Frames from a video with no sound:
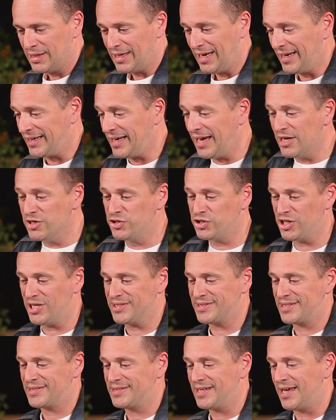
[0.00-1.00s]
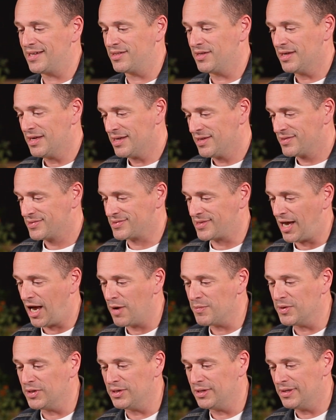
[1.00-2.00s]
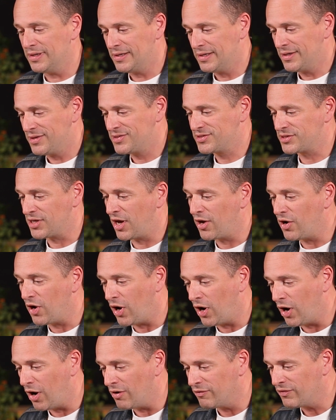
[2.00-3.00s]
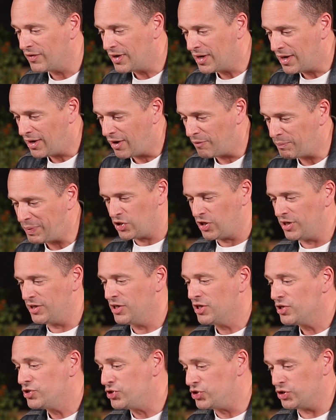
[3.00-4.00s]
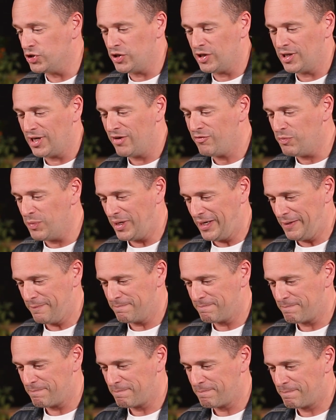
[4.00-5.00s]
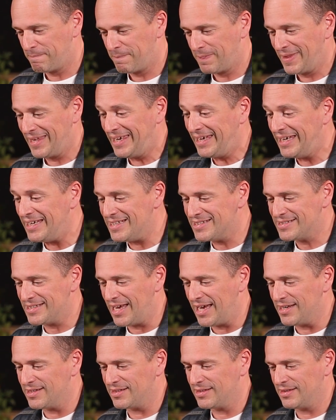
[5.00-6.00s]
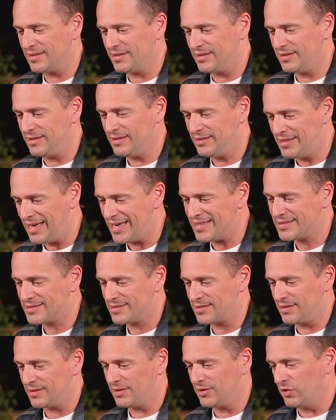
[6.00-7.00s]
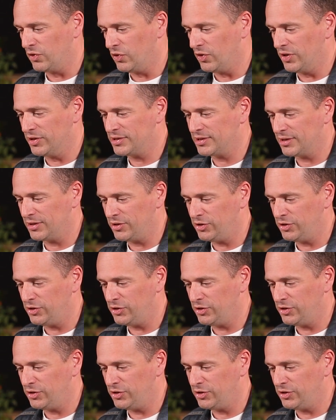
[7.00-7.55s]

Again, Jesus said, 'Simon, son of John, do you love me?' He said, 'Yes, Lord,